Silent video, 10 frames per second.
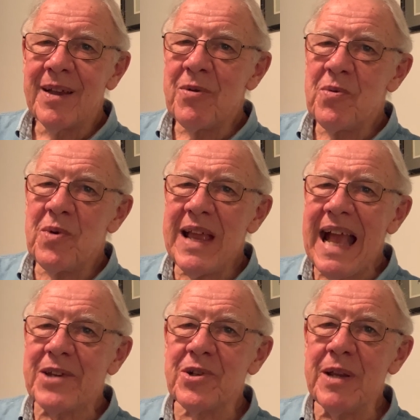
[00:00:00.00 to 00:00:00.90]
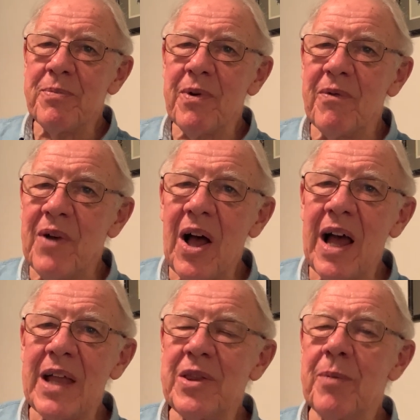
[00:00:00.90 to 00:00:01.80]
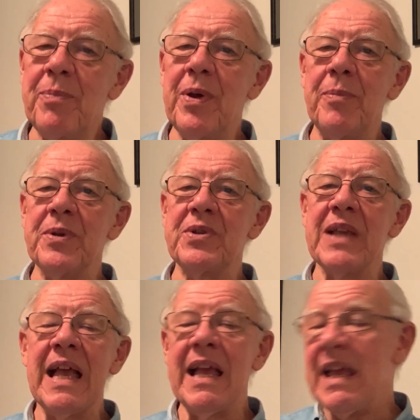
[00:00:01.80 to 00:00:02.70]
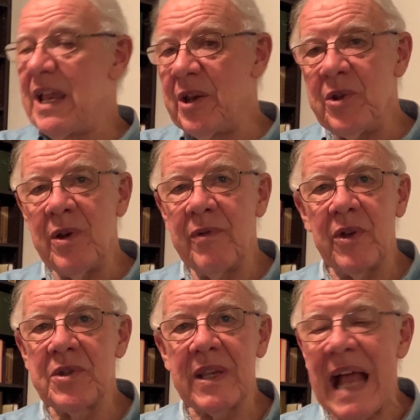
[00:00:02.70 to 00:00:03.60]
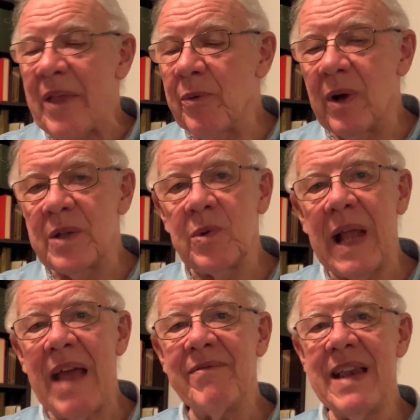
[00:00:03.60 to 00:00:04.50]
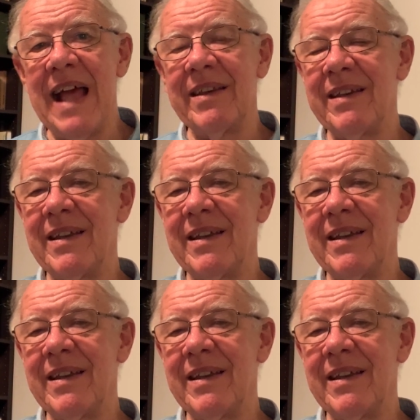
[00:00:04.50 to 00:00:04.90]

we actually provide the purpose in a universe that otherwise would have none.